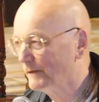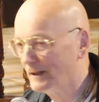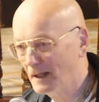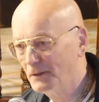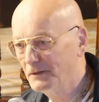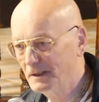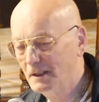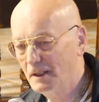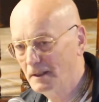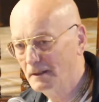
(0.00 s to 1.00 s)
Now it's
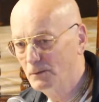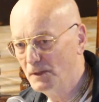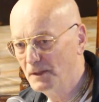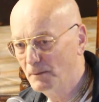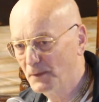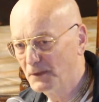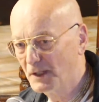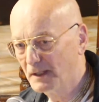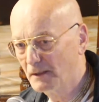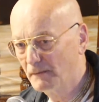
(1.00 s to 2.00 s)
clear who is the
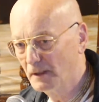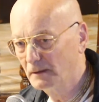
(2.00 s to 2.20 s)
Panchatattva.